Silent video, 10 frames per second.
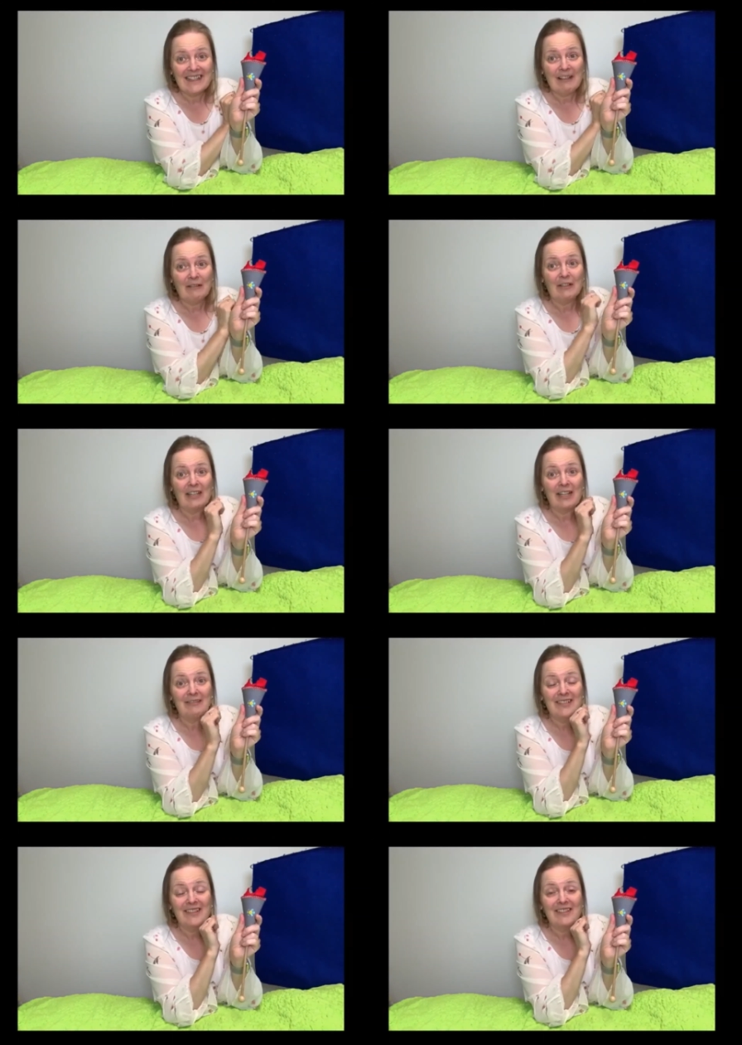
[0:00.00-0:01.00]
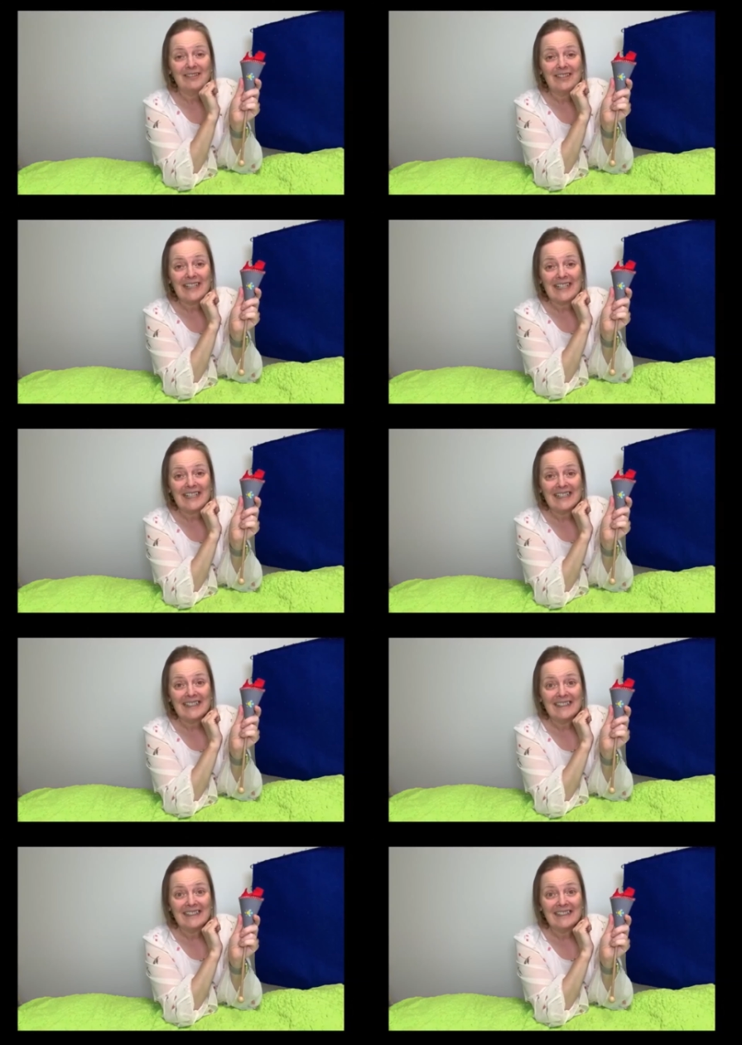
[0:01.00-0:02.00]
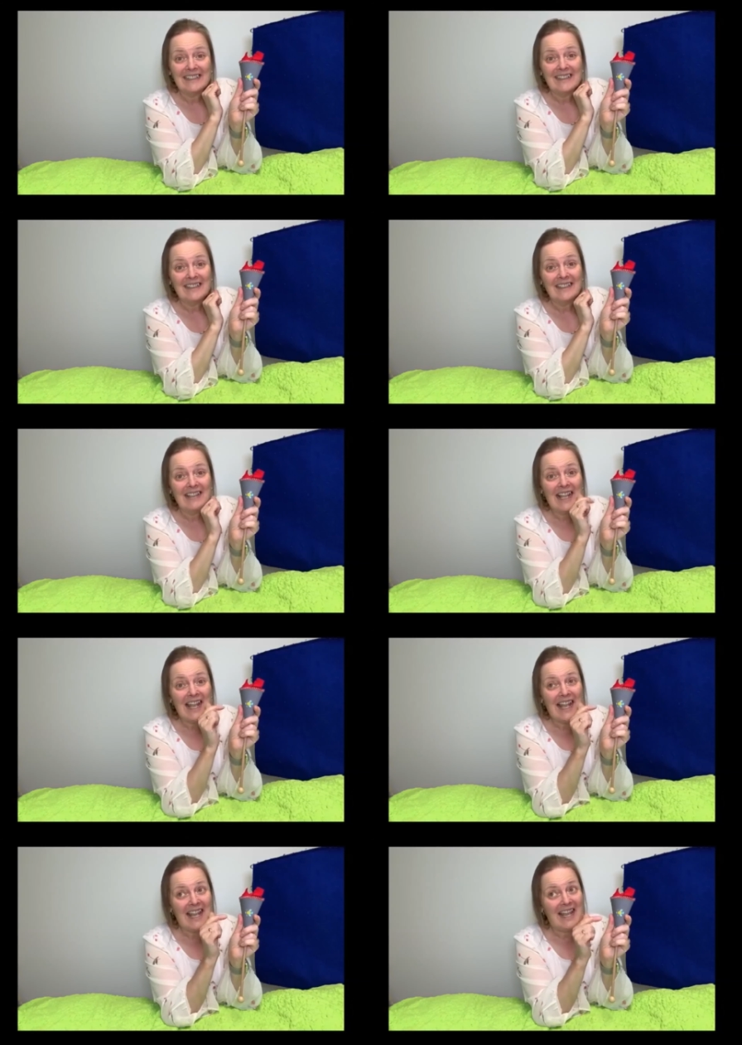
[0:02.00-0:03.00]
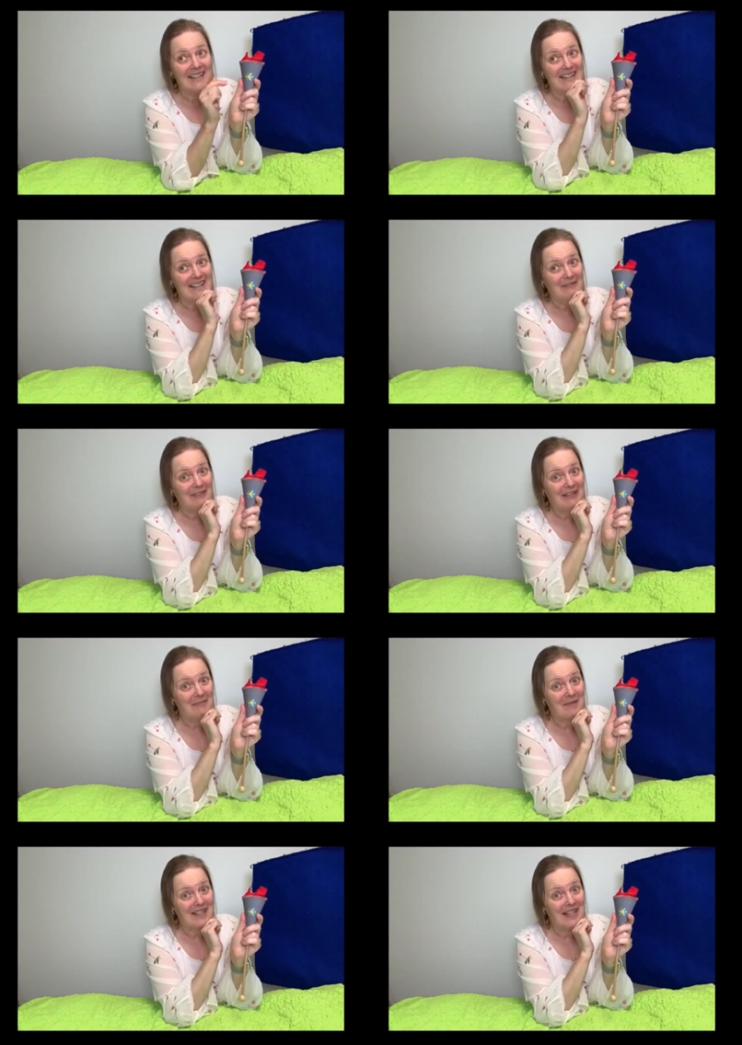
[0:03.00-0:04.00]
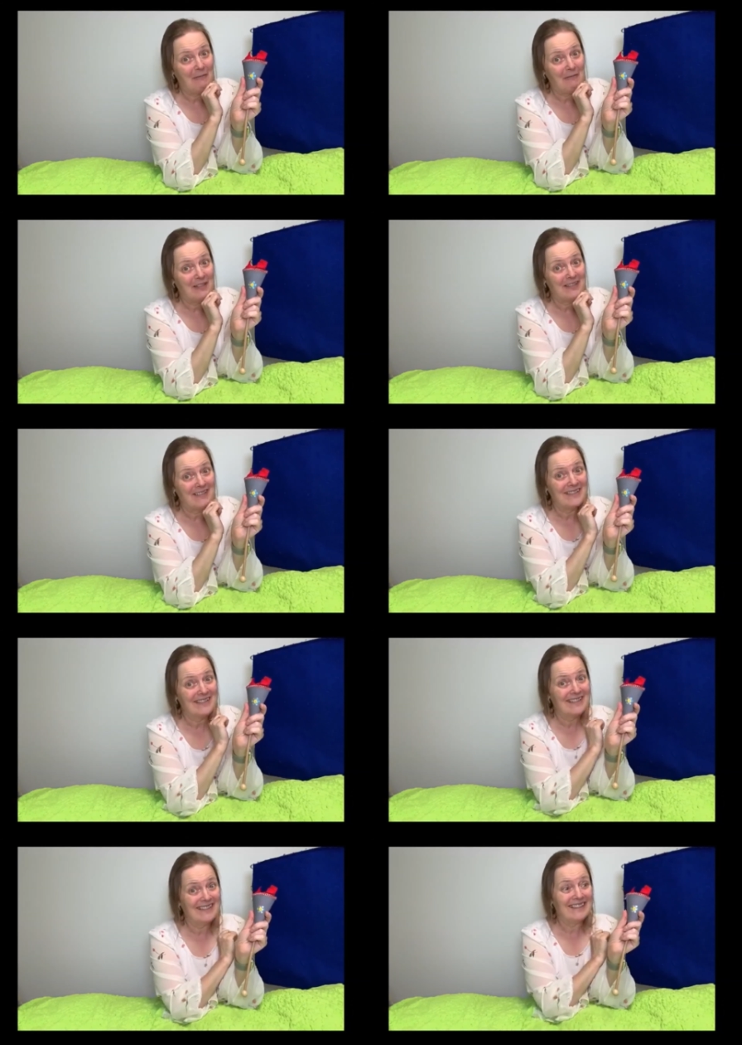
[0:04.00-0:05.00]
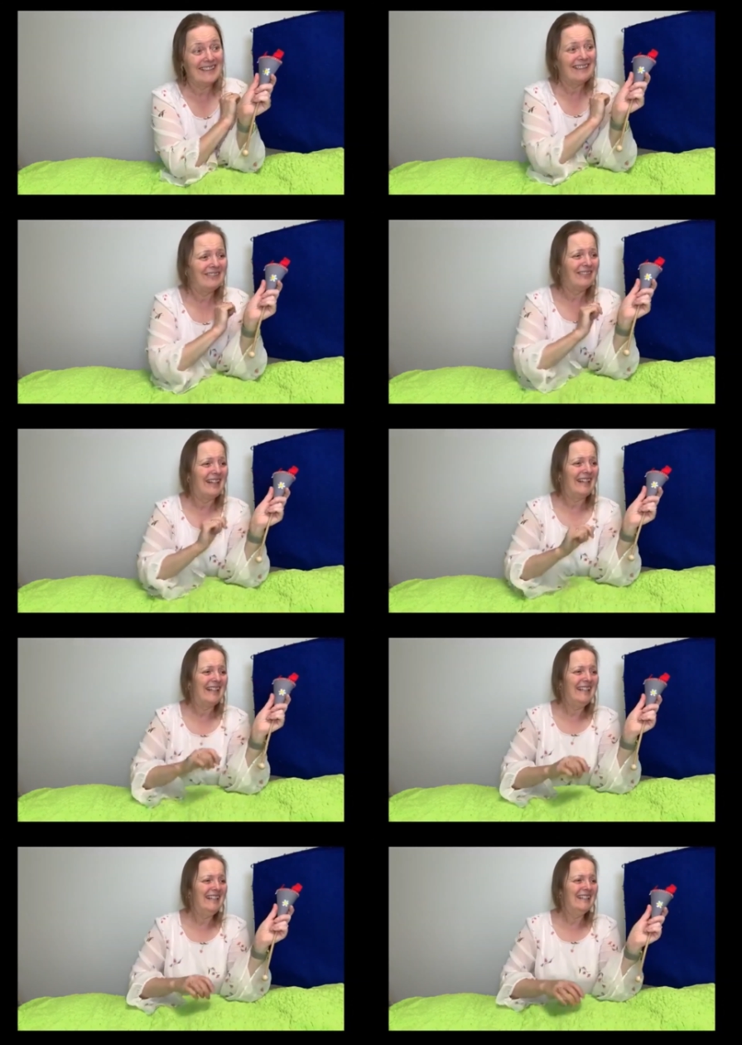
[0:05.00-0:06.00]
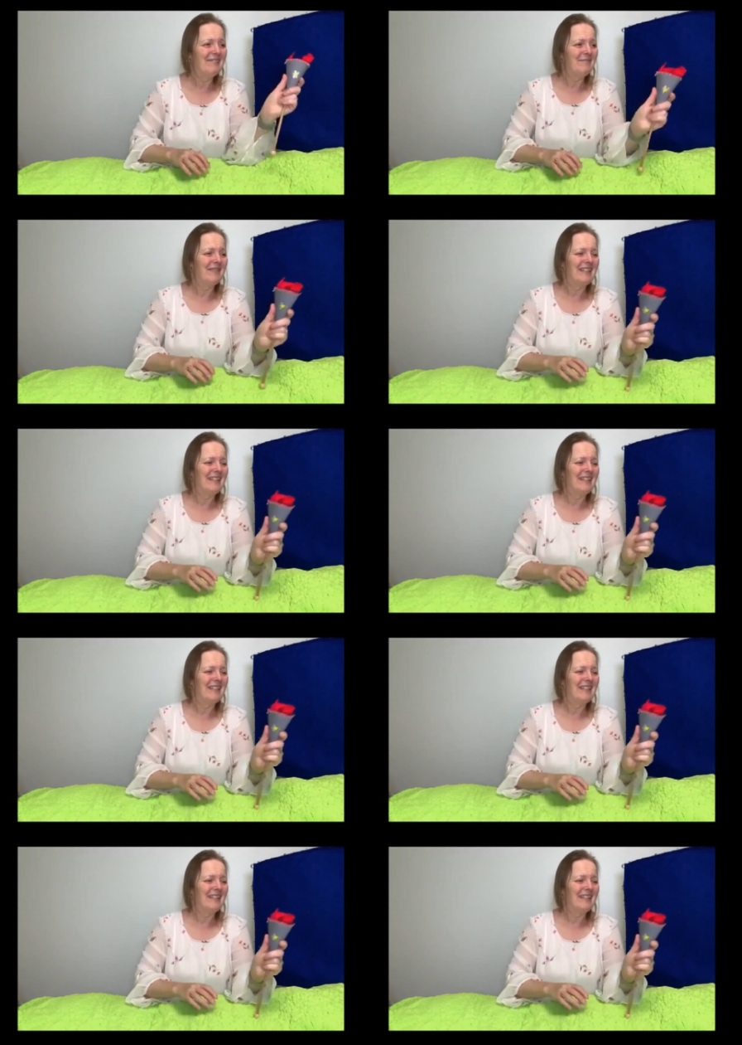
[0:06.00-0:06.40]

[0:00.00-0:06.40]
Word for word: We'll count to three and see if it comes out. Are you ready? Here